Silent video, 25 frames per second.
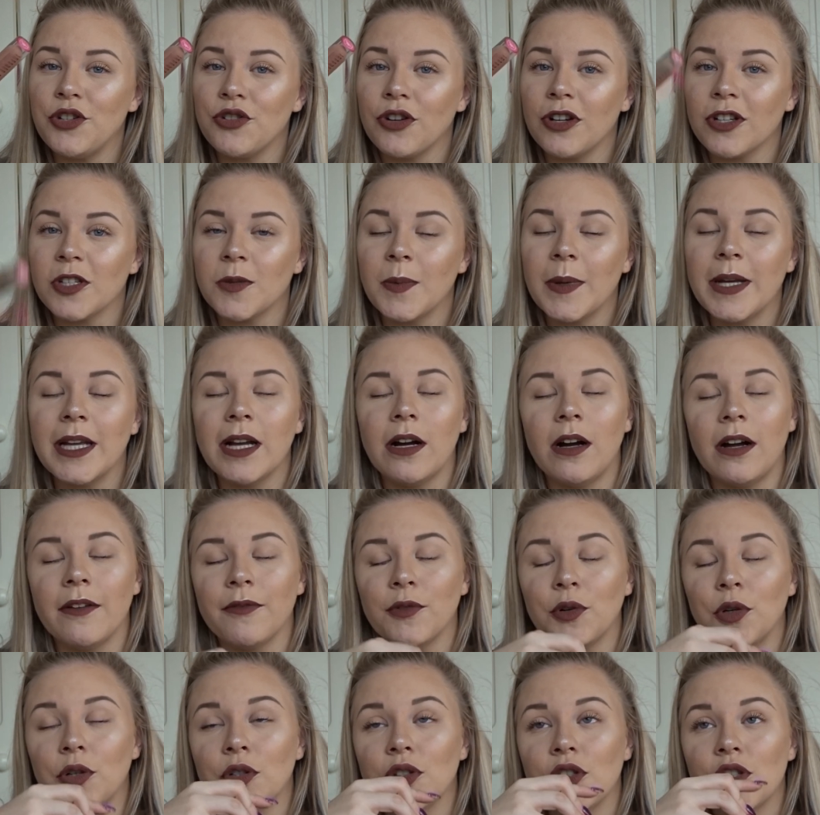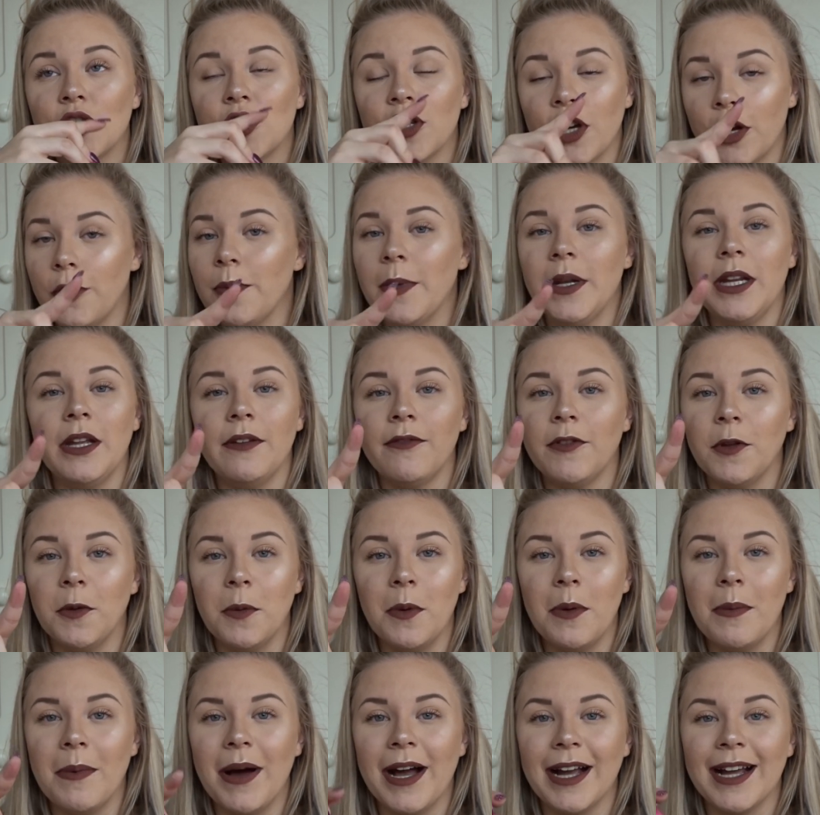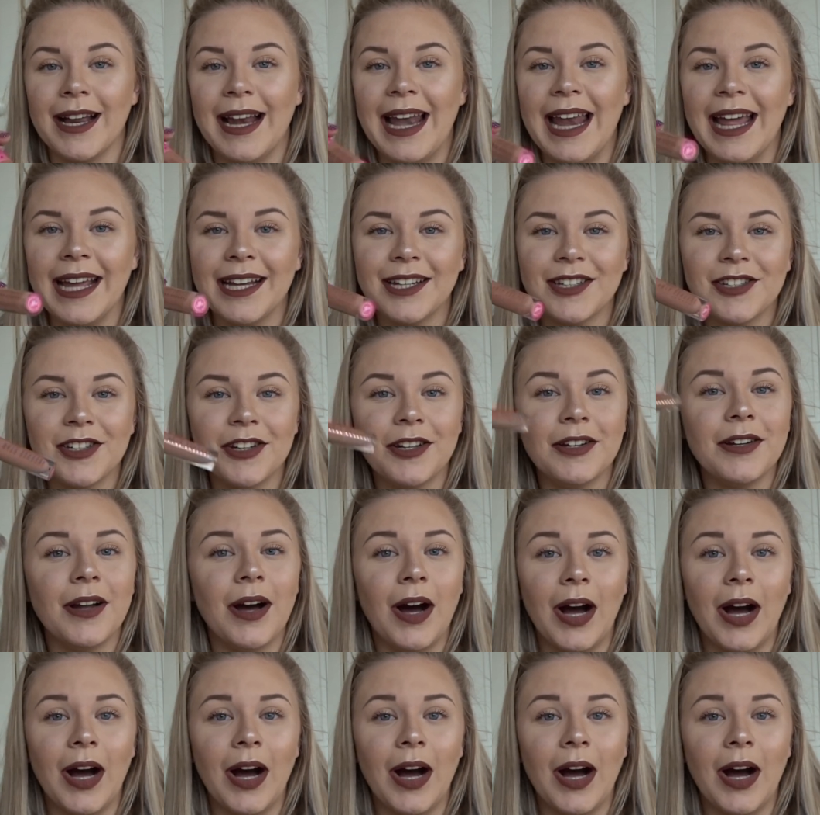Trust me, I've got so many of them in my collection.